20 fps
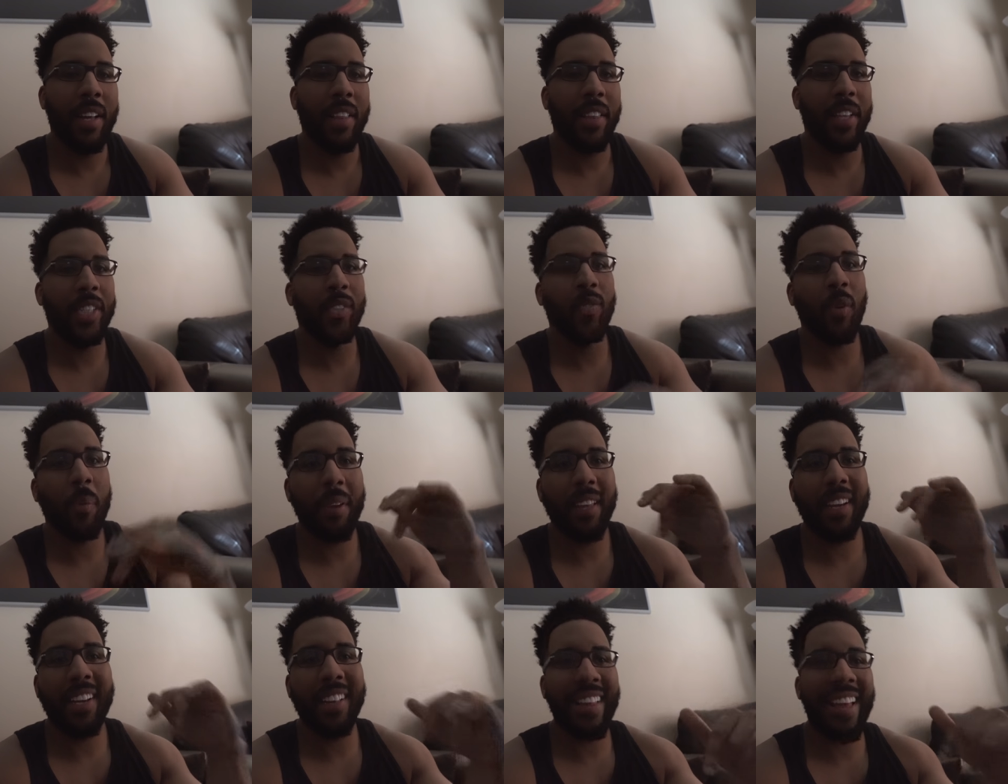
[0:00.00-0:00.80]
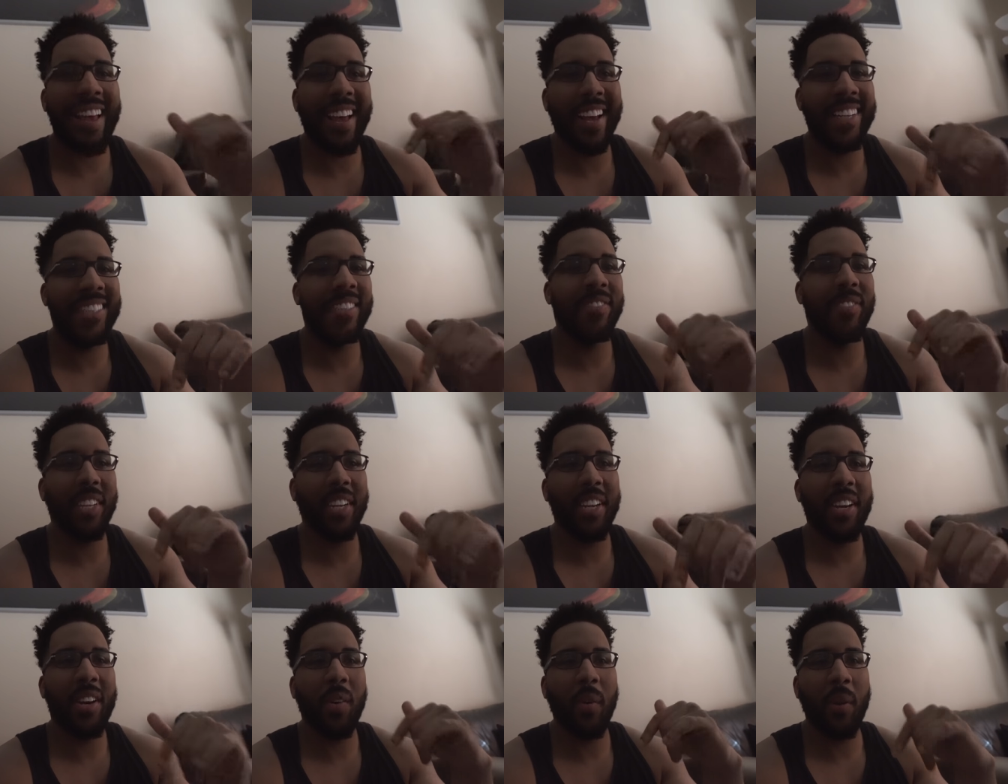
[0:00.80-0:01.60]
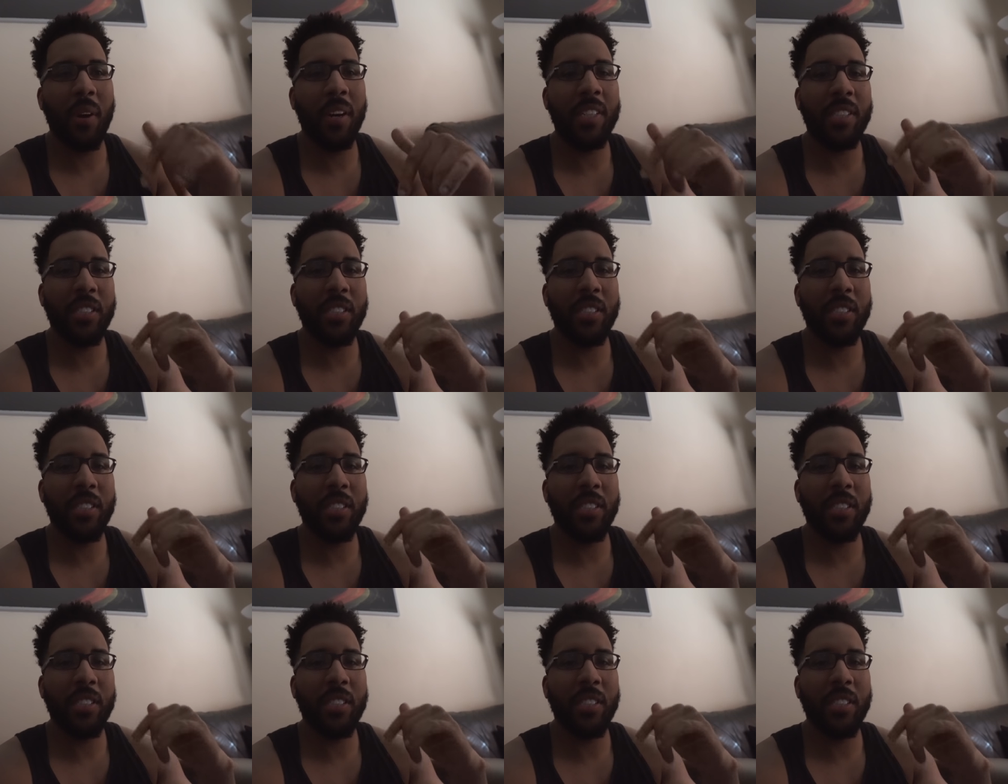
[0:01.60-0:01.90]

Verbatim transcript: This will be the last video where